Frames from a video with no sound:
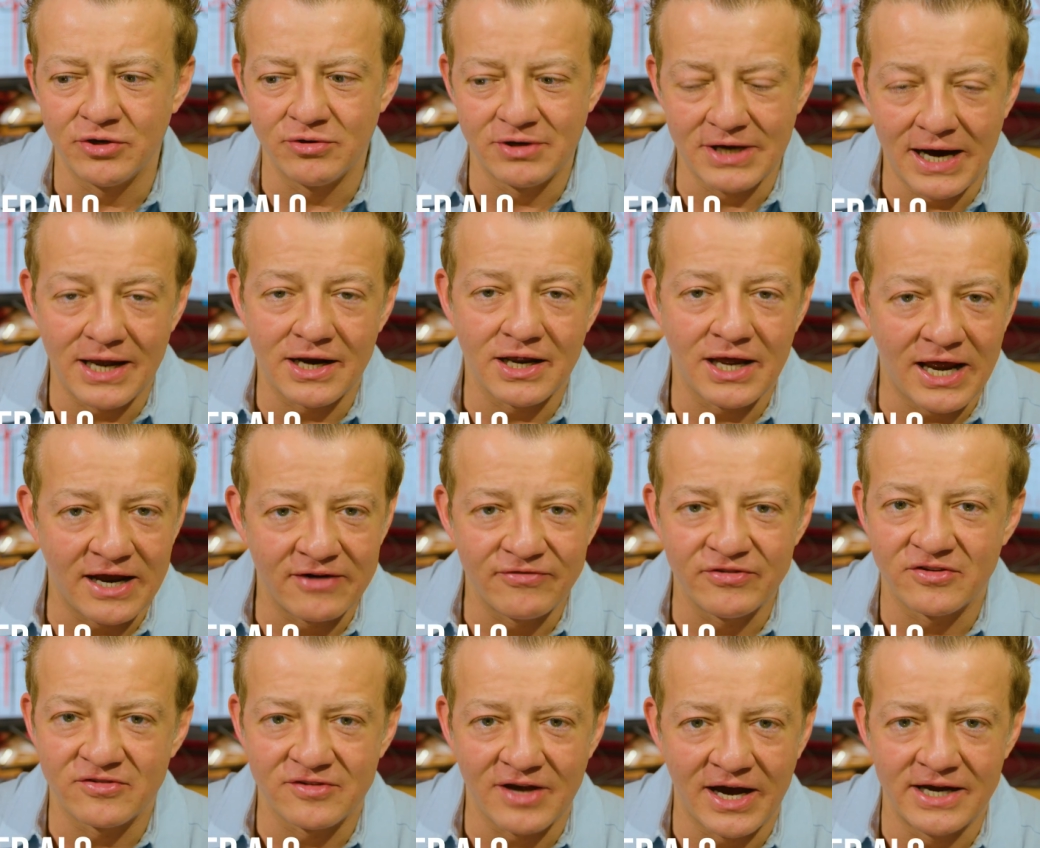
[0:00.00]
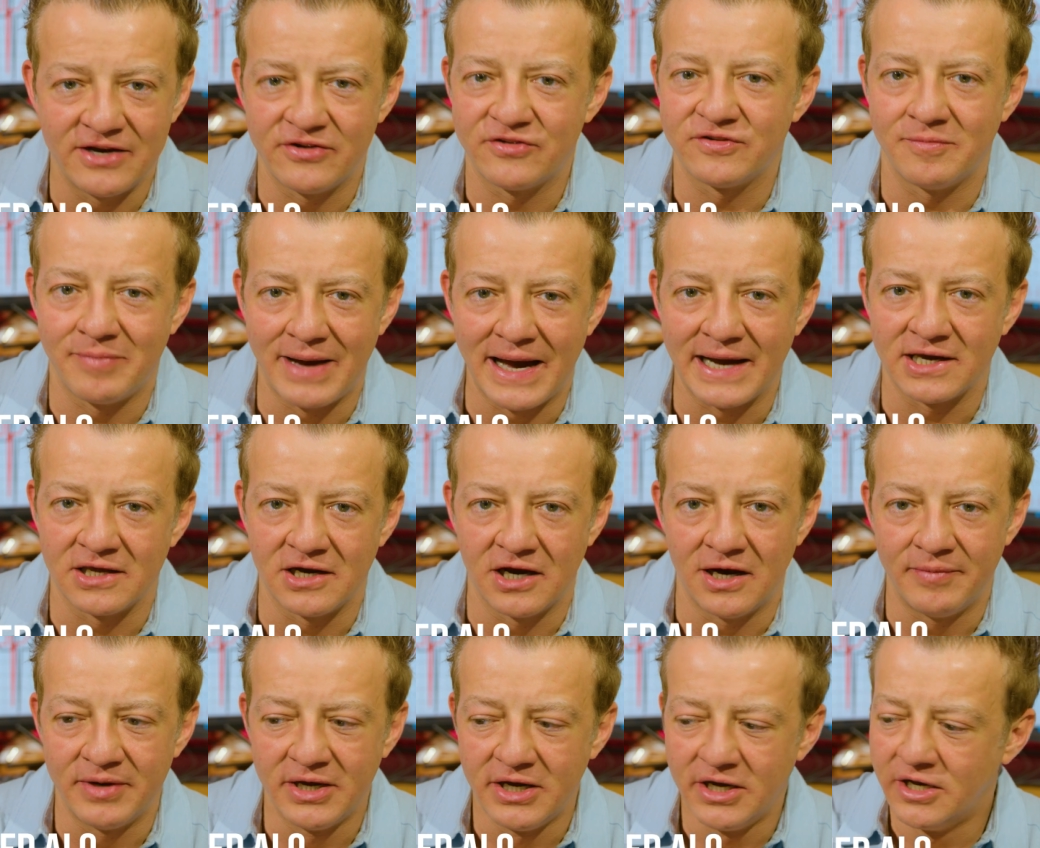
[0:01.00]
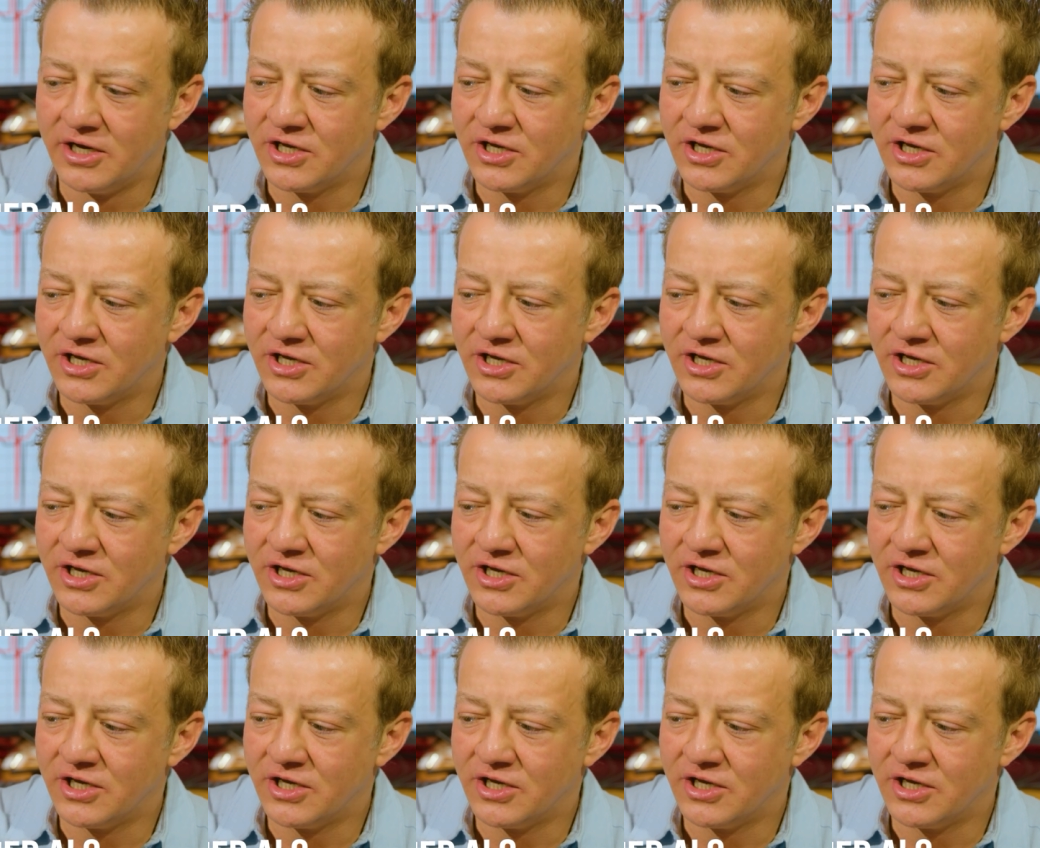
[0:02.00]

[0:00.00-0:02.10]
You got to have the science to back it up.